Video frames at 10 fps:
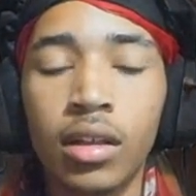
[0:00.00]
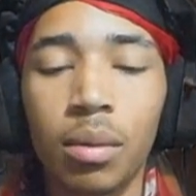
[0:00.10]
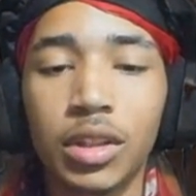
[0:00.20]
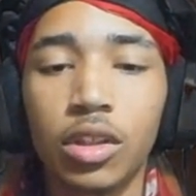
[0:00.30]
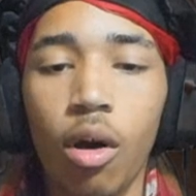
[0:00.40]
The
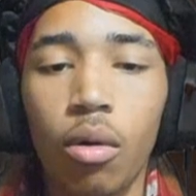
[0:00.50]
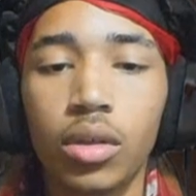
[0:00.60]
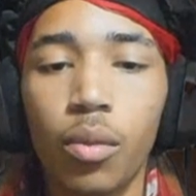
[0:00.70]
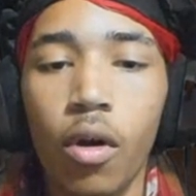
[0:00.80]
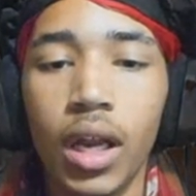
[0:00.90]
result
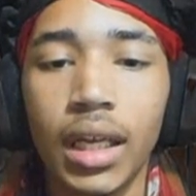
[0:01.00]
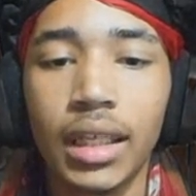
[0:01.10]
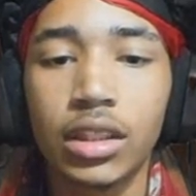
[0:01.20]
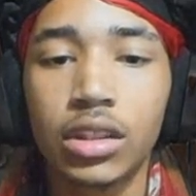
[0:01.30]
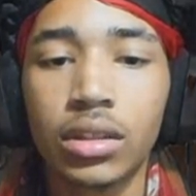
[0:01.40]
was more or
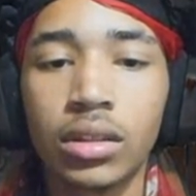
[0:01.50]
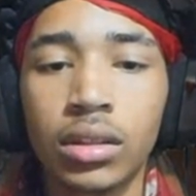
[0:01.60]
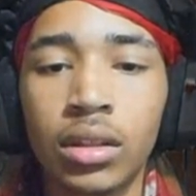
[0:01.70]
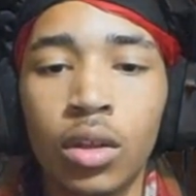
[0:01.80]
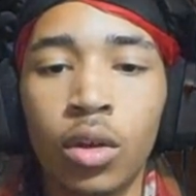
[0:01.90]
less
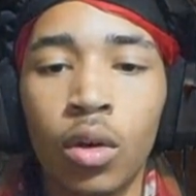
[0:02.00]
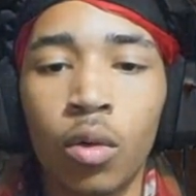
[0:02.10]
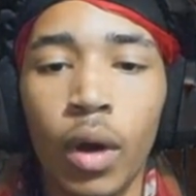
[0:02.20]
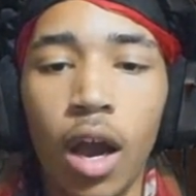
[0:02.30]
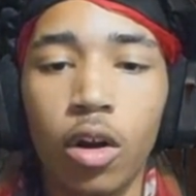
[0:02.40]

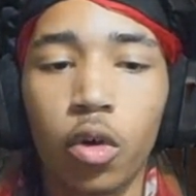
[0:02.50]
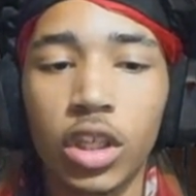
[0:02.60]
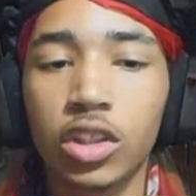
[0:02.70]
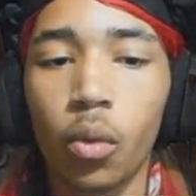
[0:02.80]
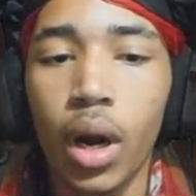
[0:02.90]
brown
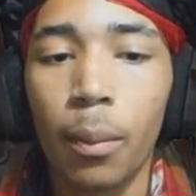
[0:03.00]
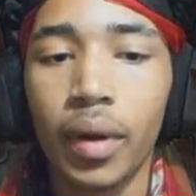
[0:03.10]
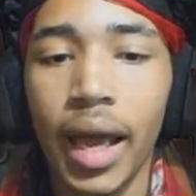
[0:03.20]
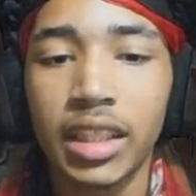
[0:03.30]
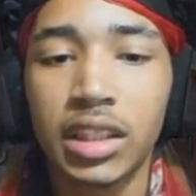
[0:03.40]
crystal with a
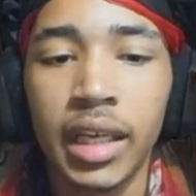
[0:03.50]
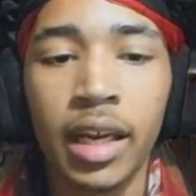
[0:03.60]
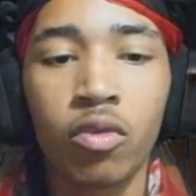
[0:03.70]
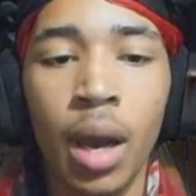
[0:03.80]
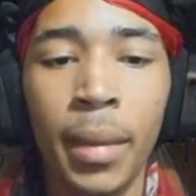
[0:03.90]
black
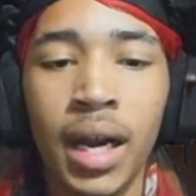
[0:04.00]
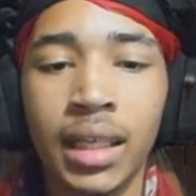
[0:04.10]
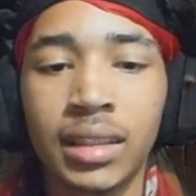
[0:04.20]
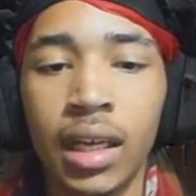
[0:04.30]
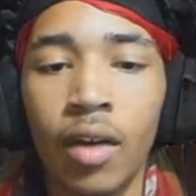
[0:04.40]
sheen
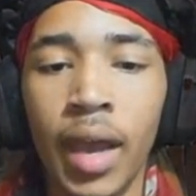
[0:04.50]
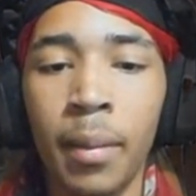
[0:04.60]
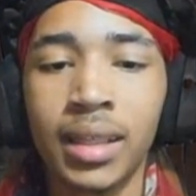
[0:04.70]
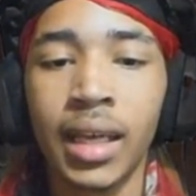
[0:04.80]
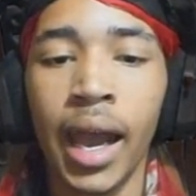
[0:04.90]
reminiscent of
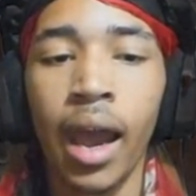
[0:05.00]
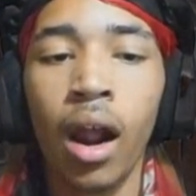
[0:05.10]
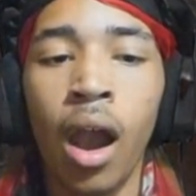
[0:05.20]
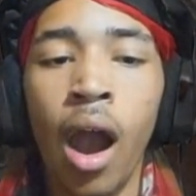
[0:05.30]
hematite.